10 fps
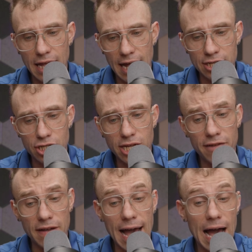and just
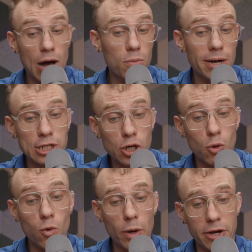kind of how much
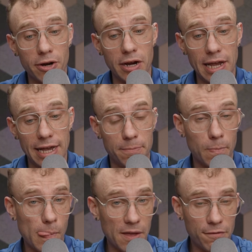quicker it
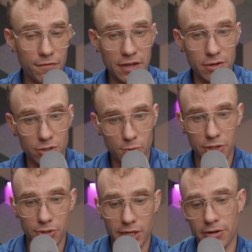feels when
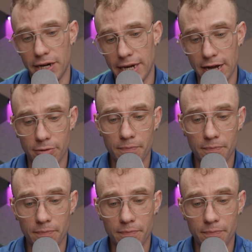using it right now.